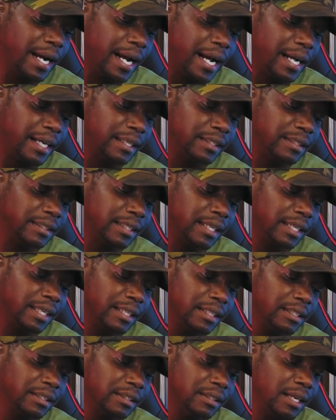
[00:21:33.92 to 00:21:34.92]
adds a
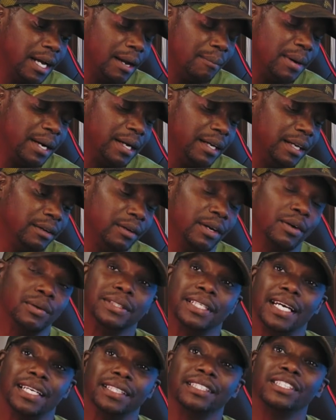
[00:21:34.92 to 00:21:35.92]
good, it
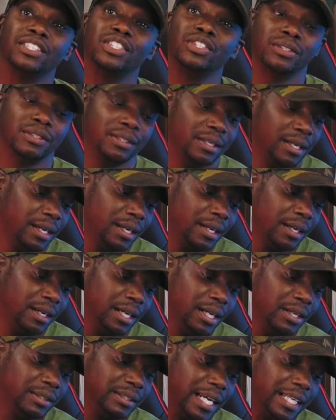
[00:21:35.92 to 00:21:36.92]
was actually
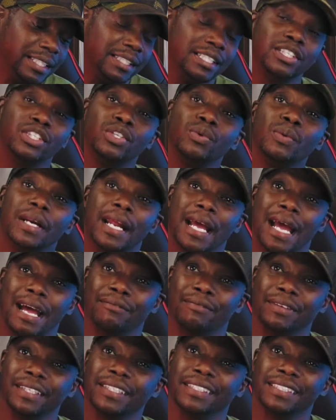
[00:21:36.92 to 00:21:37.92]

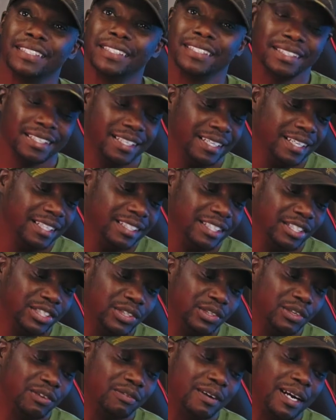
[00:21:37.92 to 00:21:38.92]
2.5 inches. The
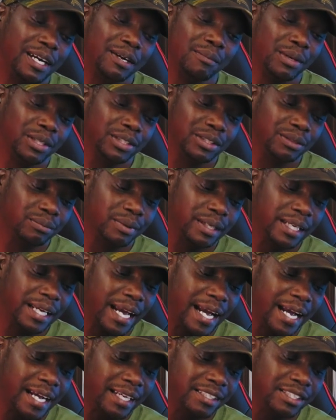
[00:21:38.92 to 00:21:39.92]
Surefire muzzle brake
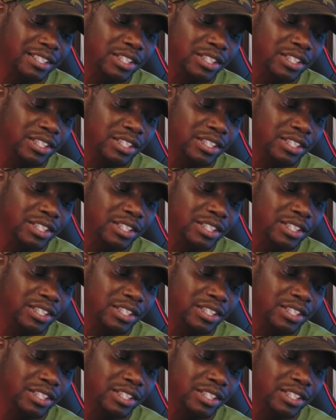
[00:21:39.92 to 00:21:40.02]
adds